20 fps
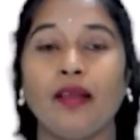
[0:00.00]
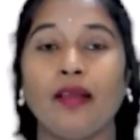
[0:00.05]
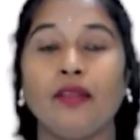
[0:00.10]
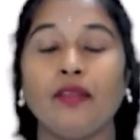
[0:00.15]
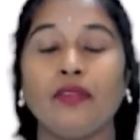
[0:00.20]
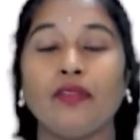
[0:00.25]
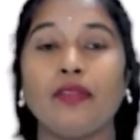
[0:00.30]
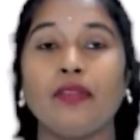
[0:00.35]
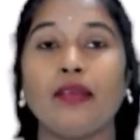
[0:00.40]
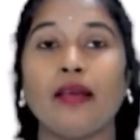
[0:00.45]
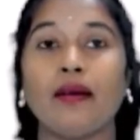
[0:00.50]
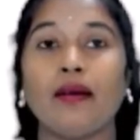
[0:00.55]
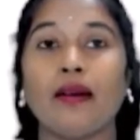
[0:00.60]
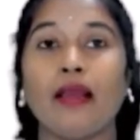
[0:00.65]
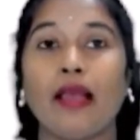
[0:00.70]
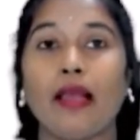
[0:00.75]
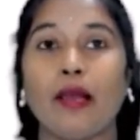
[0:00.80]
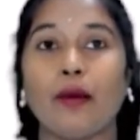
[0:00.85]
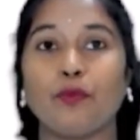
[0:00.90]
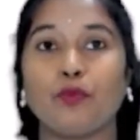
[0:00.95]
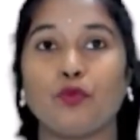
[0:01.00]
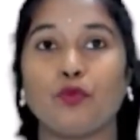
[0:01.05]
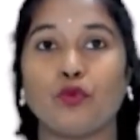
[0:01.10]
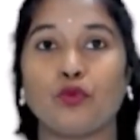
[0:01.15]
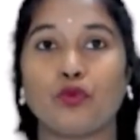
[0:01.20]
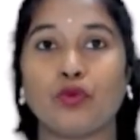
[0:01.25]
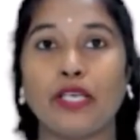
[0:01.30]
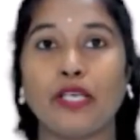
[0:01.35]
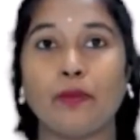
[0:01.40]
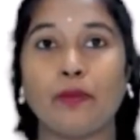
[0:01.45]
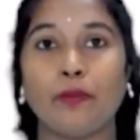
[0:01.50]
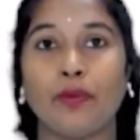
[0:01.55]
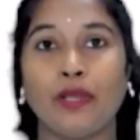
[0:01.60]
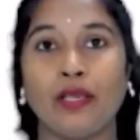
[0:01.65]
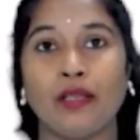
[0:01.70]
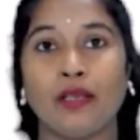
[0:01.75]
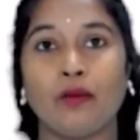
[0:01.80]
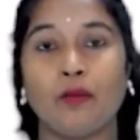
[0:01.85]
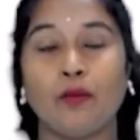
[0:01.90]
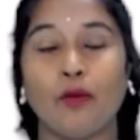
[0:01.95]
There have three
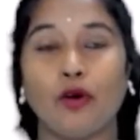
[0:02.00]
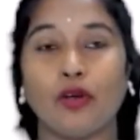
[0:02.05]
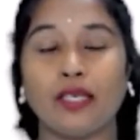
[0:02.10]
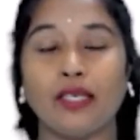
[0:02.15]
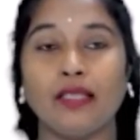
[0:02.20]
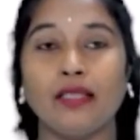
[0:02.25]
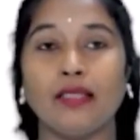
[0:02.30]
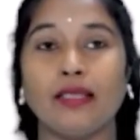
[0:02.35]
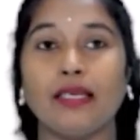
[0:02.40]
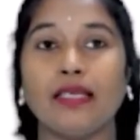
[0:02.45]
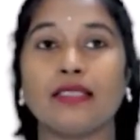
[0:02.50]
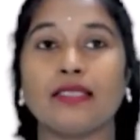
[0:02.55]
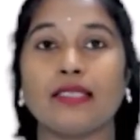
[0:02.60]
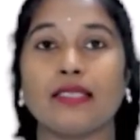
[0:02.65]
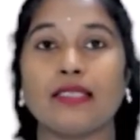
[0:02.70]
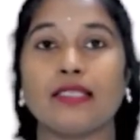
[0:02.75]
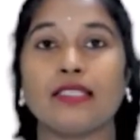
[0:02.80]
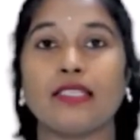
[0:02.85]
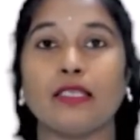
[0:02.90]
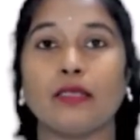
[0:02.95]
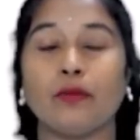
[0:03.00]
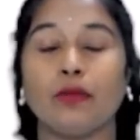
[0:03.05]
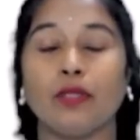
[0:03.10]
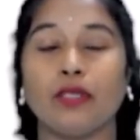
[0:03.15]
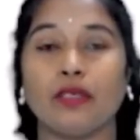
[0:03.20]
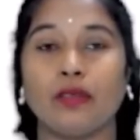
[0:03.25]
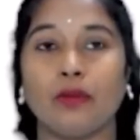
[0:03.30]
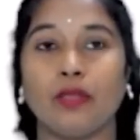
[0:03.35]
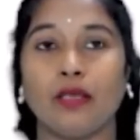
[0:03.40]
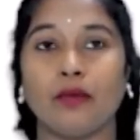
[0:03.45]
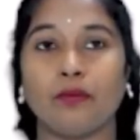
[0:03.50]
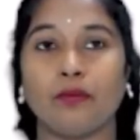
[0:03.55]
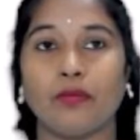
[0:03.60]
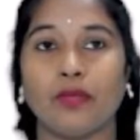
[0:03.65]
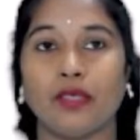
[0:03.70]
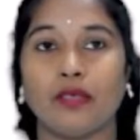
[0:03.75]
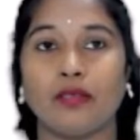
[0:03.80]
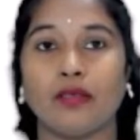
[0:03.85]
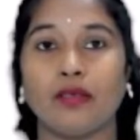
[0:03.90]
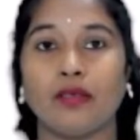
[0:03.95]
pillar model in sustainable
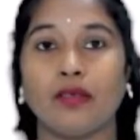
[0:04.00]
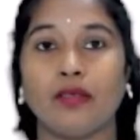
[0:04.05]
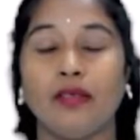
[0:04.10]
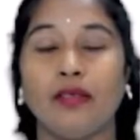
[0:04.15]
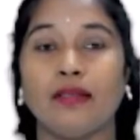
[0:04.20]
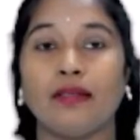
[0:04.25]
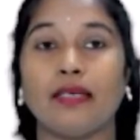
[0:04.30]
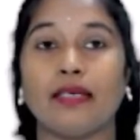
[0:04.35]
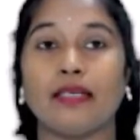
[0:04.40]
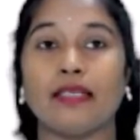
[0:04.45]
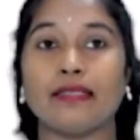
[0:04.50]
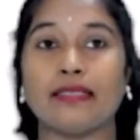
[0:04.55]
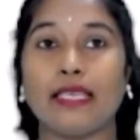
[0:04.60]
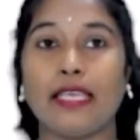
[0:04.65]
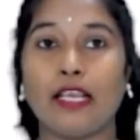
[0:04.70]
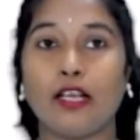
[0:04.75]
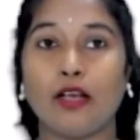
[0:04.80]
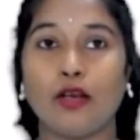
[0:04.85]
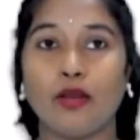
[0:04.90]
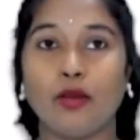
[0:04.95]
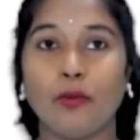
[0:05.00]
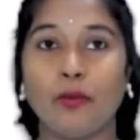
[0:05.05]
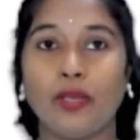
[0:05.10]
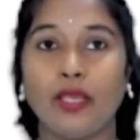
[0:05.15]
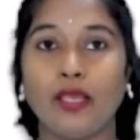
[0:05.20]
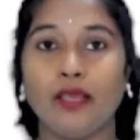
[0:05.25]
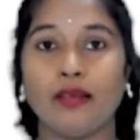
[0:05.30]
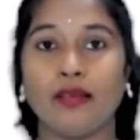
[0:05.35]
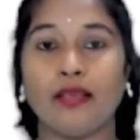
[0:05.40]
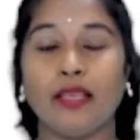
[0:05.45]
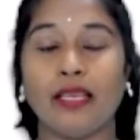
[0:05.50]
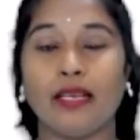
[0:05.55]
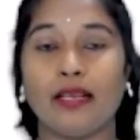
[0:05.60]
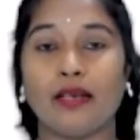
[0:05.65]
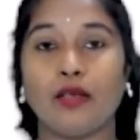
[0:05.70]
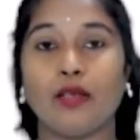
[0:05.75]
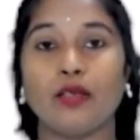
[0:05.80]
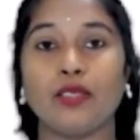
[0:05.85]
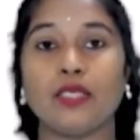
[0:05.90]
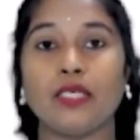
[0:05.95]
development, that is economy,
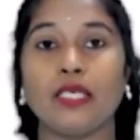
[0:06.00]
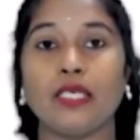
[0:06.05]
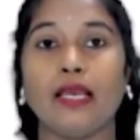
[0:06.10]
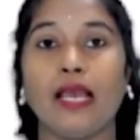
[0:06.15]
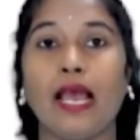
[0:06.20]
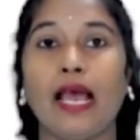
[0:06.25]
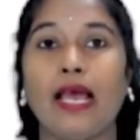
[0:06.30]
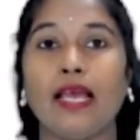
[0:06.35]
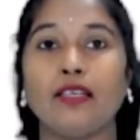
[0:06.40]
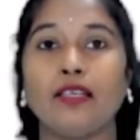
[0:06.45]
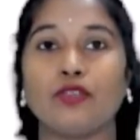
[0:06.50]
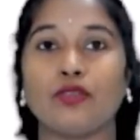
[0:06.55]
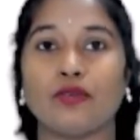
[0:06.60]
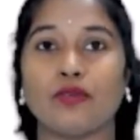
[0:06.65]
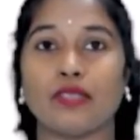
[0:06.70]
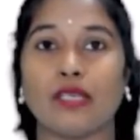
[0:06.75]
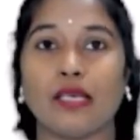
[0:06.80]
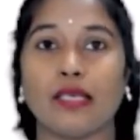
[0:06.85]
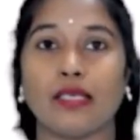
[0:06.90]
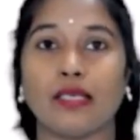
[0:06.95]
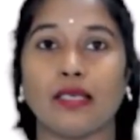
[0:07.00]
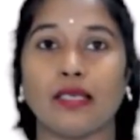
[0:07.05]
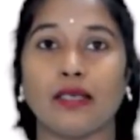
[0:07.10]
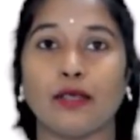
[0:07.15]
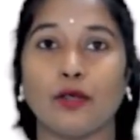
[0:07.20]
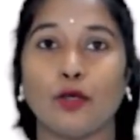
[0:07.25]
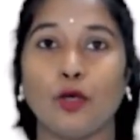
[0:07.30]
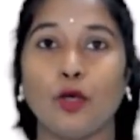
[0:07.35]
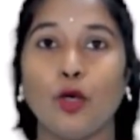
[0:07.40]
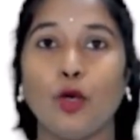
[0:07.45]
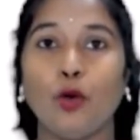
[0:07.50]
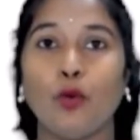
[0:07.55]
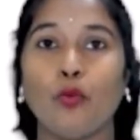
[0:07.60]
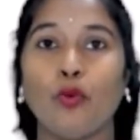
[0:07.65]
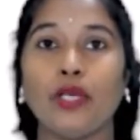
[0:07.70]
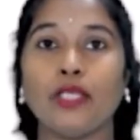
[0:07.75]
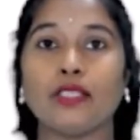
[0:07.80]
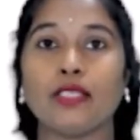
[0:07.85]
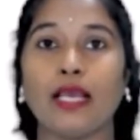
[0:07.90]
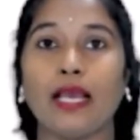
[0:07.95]
ecology, and society,
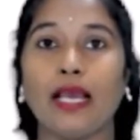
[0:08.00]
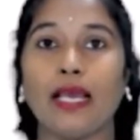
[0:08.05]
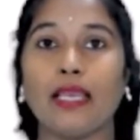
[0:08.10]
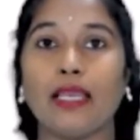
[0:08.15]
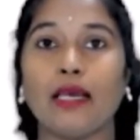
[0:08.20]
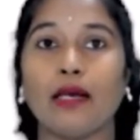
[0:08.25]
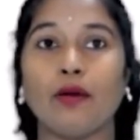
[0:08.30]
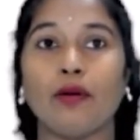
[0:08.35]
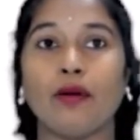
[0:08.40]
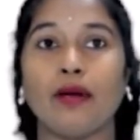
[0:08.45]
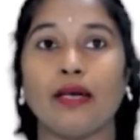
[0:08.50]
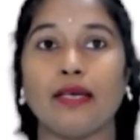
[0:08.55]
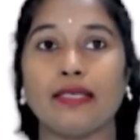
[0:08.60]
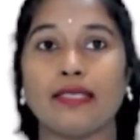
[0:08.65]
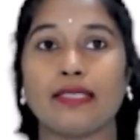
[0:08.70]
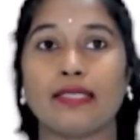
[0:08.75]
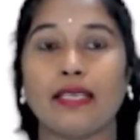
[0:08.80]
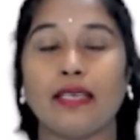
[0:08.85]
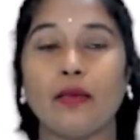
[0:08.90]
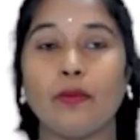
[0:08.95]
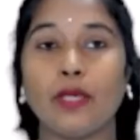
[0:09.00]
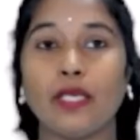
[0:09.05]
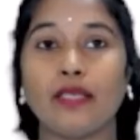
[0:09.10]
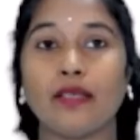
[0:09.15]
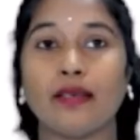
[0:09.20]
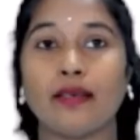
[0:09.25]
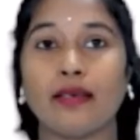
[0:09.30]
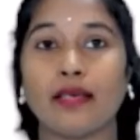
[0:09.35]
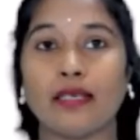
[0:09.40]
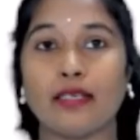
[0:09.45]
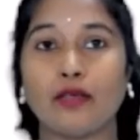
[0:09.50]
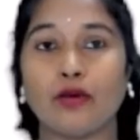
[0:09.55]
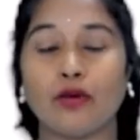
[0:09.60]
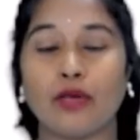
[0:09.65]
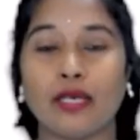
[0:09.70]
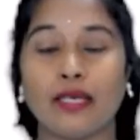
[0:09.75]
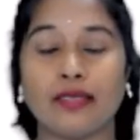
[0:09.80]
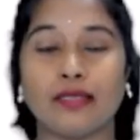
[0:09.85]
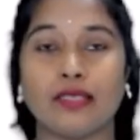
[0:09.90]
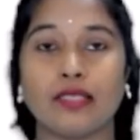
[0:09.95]
which allow a schematic
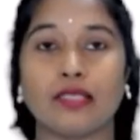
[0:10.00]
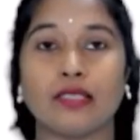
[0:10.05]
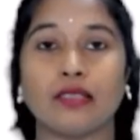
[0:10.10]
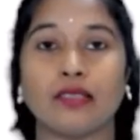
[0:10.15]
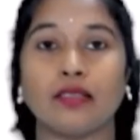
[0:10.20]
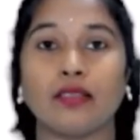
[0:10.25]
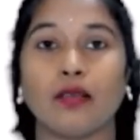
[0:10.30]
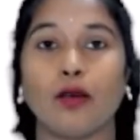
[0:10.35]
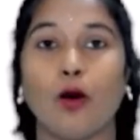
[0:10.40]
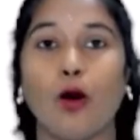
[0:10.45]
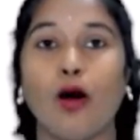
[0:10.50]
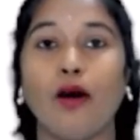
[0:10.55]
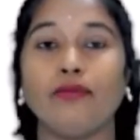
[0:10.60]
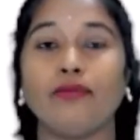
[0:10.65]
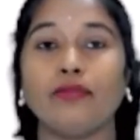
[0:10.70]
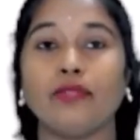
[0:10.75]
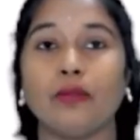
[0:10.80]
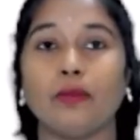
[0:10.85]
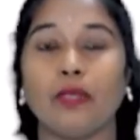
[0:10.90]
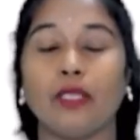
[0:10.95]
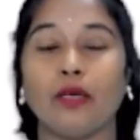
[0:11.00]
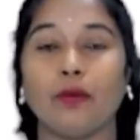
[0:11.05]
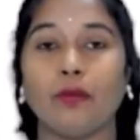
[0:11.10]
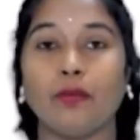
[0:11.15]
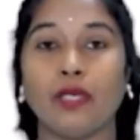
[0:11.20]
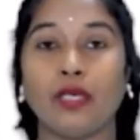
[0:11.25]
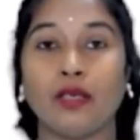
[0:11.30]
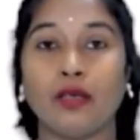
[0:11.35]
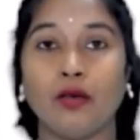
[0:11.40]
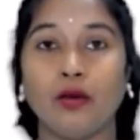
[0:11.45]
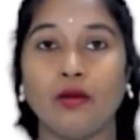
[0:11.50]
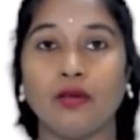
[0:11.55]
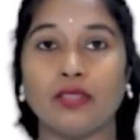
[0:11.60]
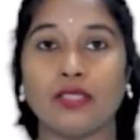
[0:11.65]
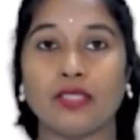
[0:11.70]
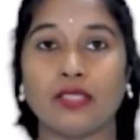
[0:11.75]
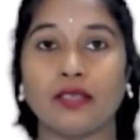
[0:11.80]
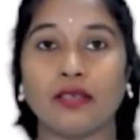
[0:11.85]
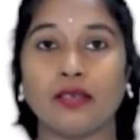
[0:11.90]
categorization of development goals.